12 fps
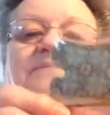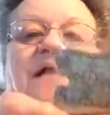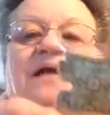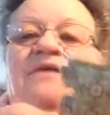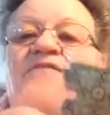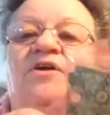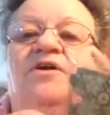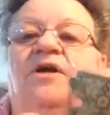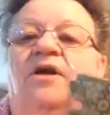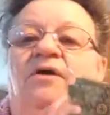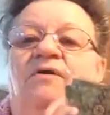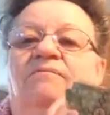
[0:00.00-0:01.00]
I never could
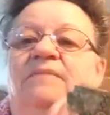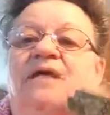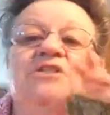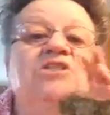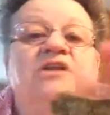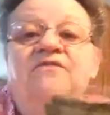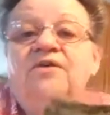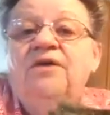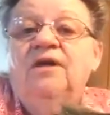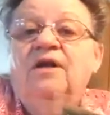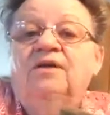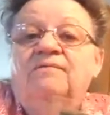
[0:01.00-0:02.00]
learn. I just never
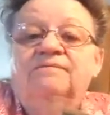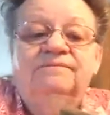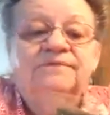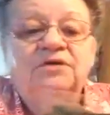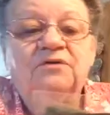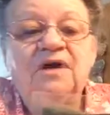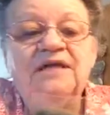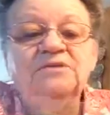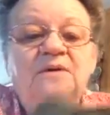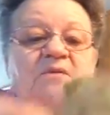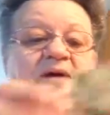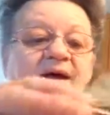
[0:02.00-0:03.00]
could learn. Don't ask
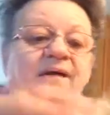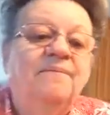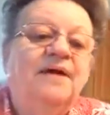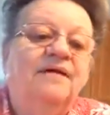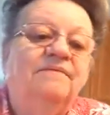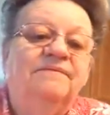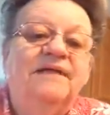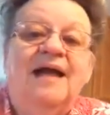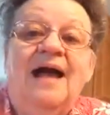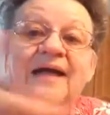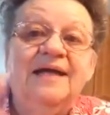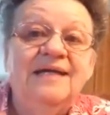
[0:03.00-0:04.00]
me why, but
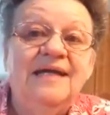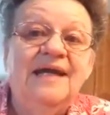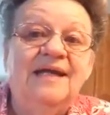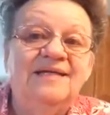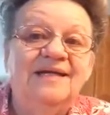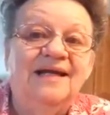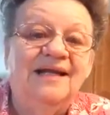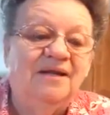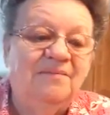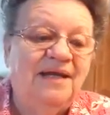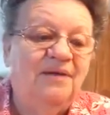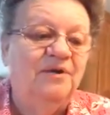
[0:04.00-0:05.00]
I could knit a
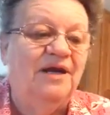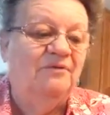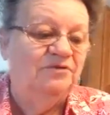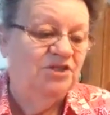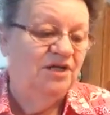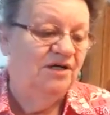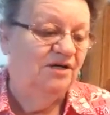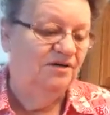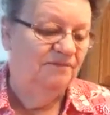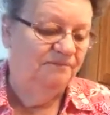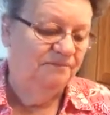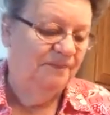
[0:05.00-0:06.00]
little bit when I was
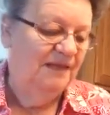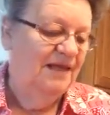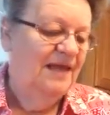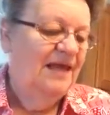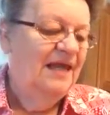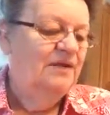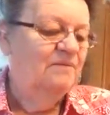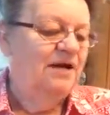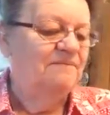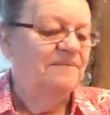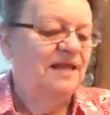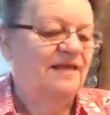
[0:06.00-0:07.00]
younger.
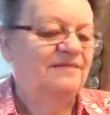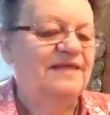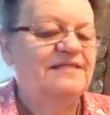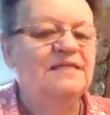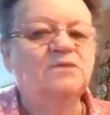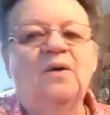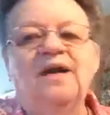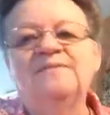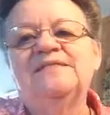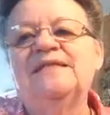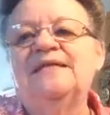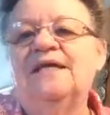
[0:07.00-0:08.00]
Anyway, this is what I'm
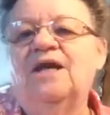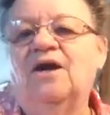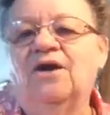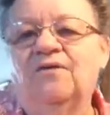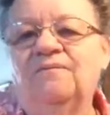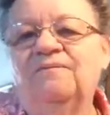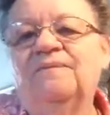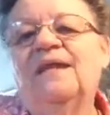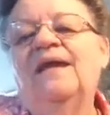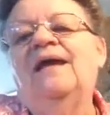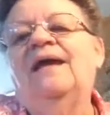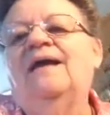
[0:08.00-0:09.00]
sending her.
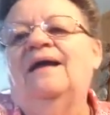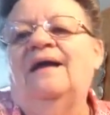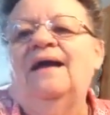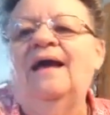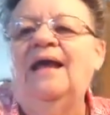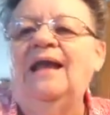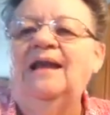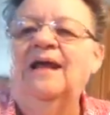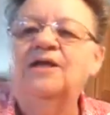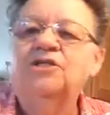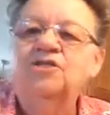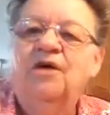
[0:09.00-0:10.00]
I had a
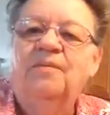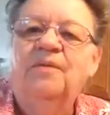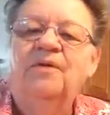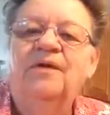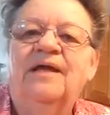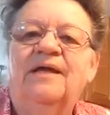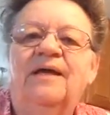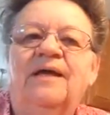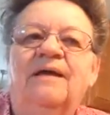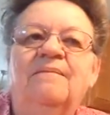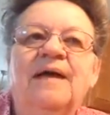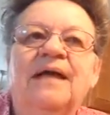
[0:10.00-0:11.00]
lot of trouble
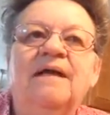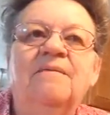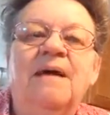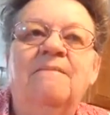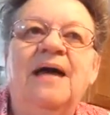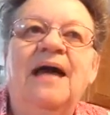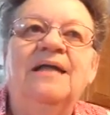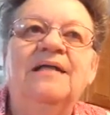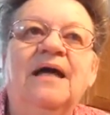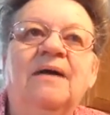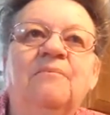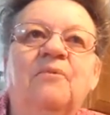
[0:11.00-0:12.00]
making my mind
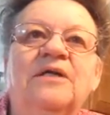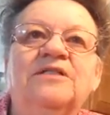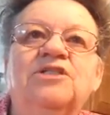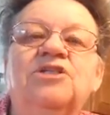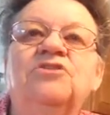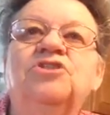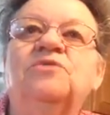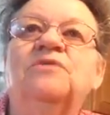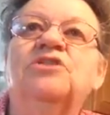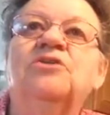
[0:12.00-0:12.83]
up what to do. She was